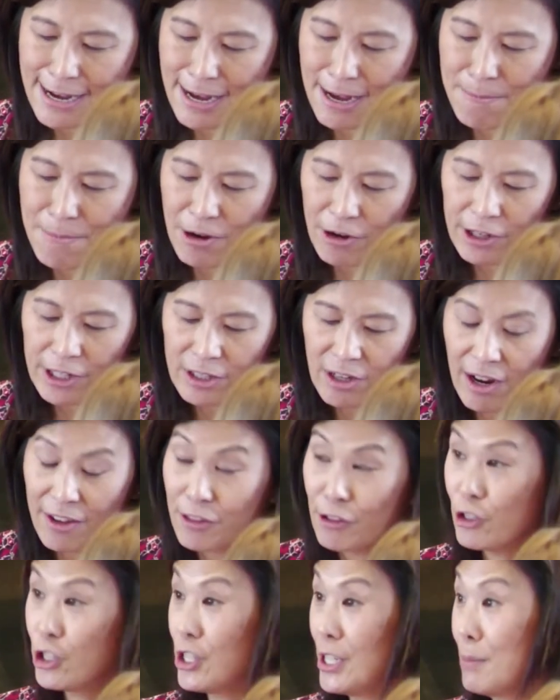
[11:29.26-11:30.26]
American
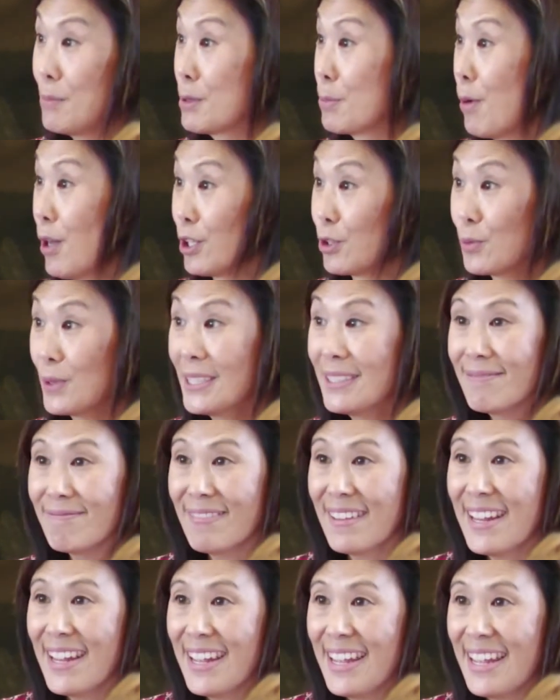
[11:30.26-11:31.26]
author James Baldwin.
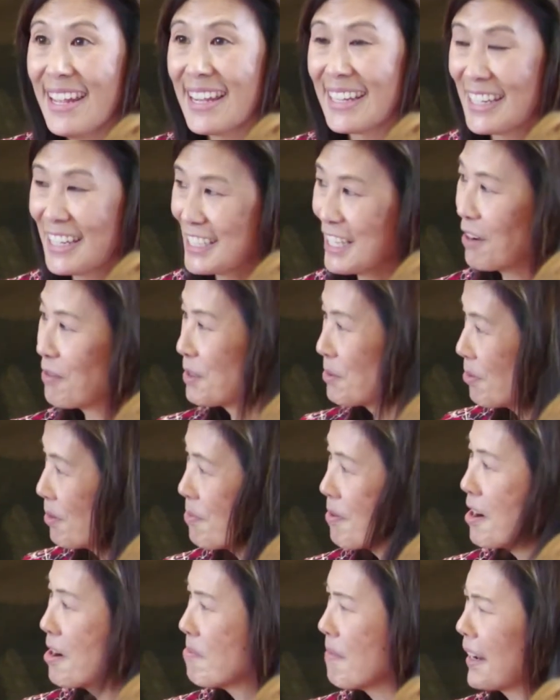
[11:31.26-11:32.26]
And as I was
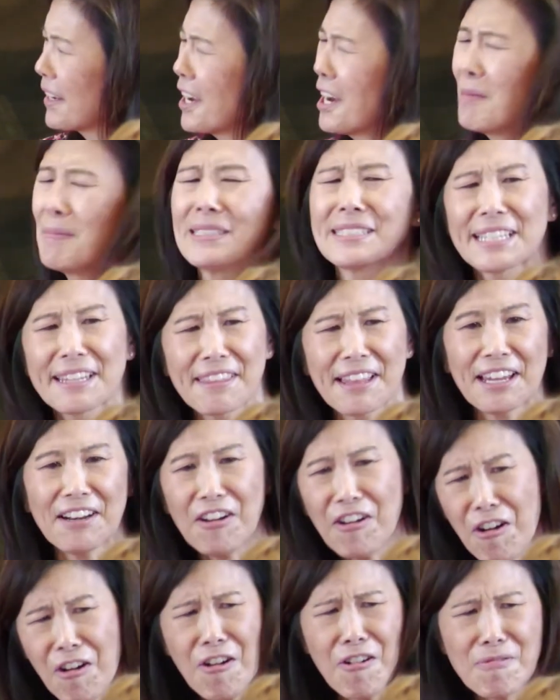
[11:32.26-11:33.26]
preparing my comments, I thought,
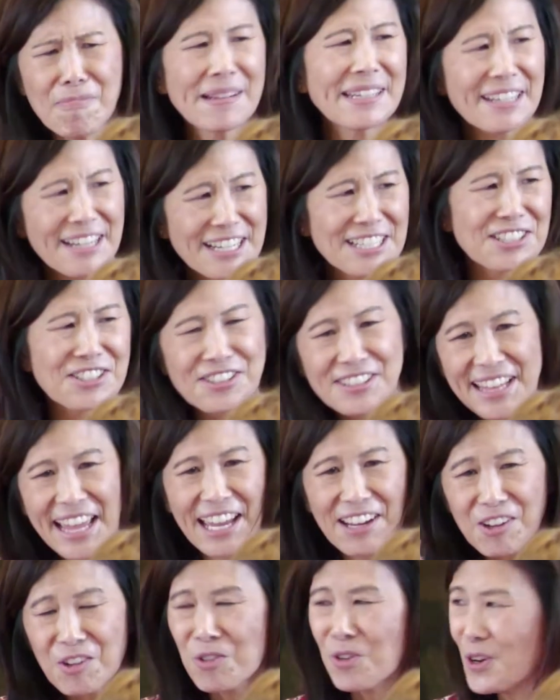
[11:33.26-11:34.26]
oh my gosh,
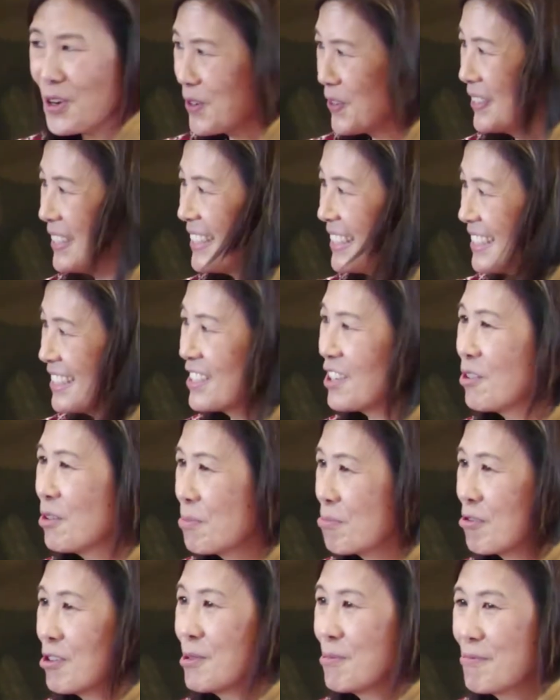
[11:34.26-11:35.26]
that quote is so
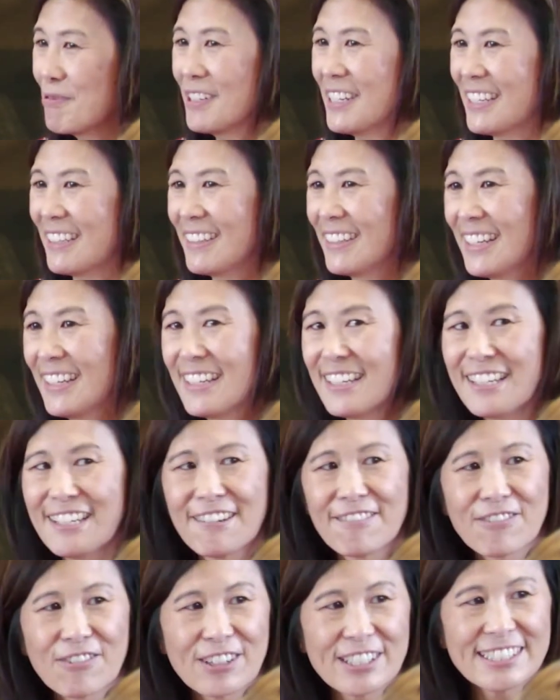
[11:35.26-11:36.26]
appropriate
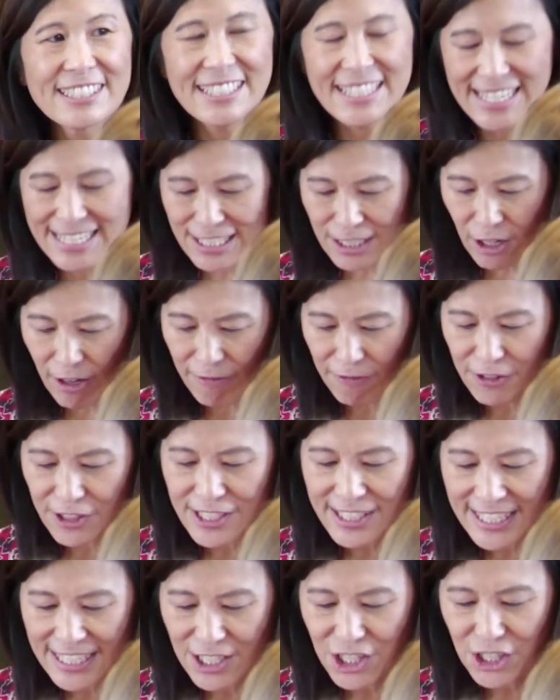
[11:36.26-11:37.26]
for today's
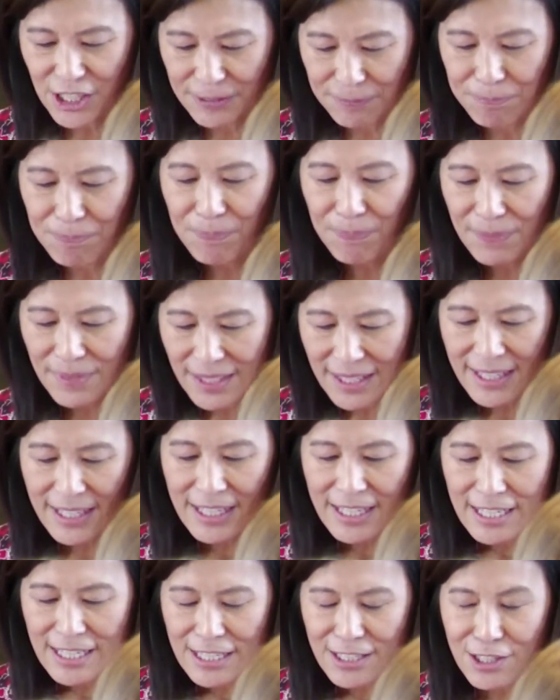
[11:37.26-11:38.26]
conversation.
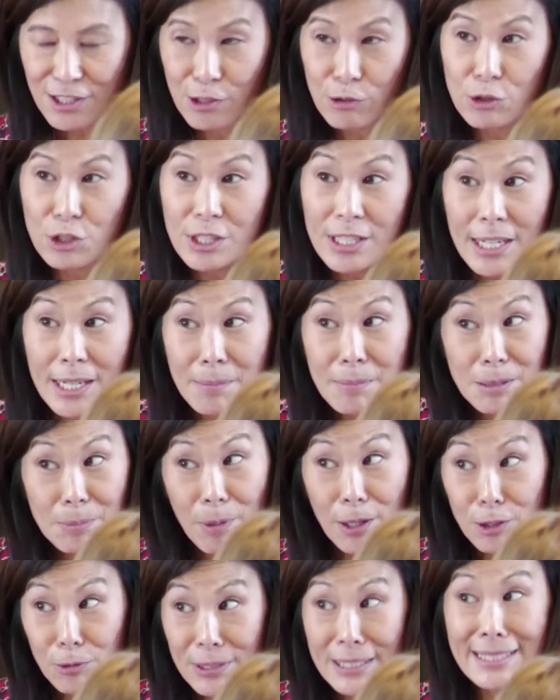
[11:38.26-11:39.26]
So James
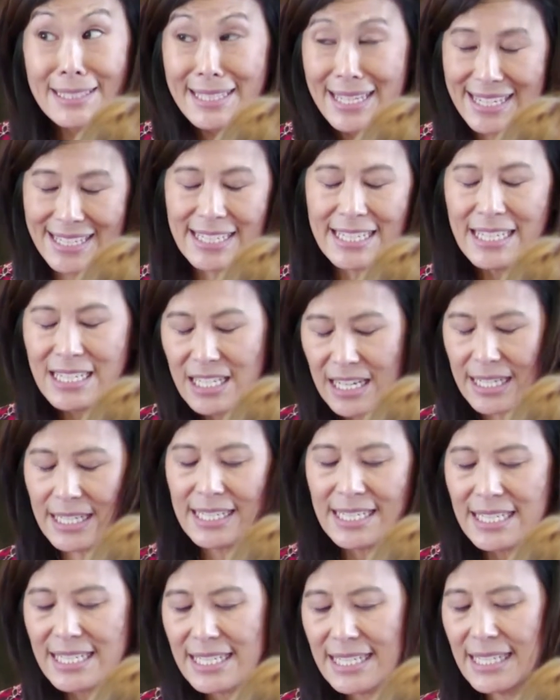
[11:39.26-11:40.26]
Baldwin said in
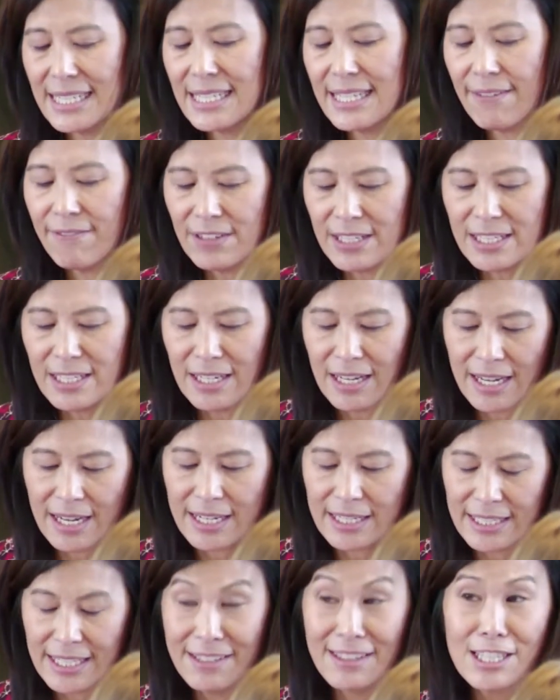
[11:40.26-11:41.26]

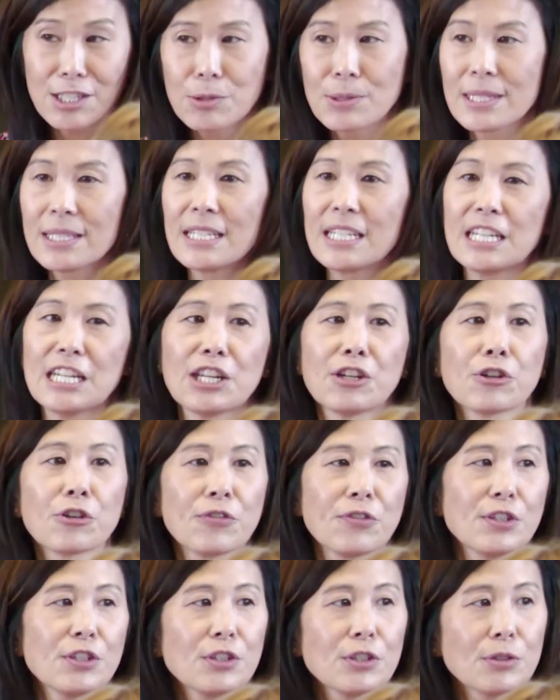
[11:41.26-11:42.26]
1979, and this was in an
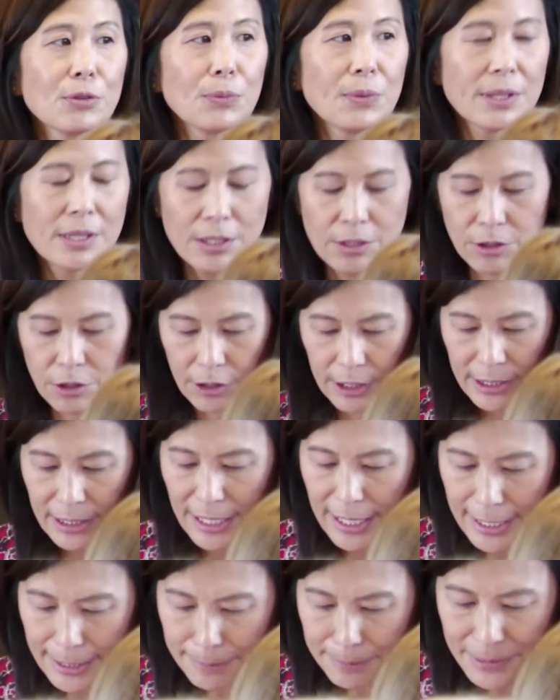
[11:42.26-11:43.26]
interview with the New York
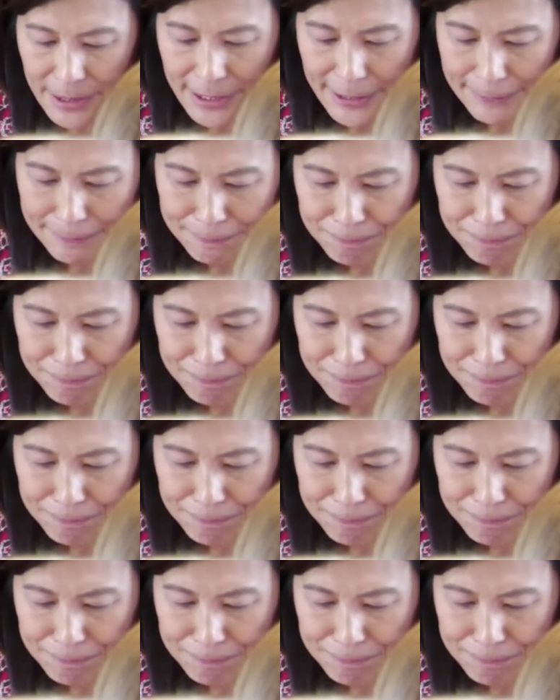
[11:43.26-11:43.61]
Times,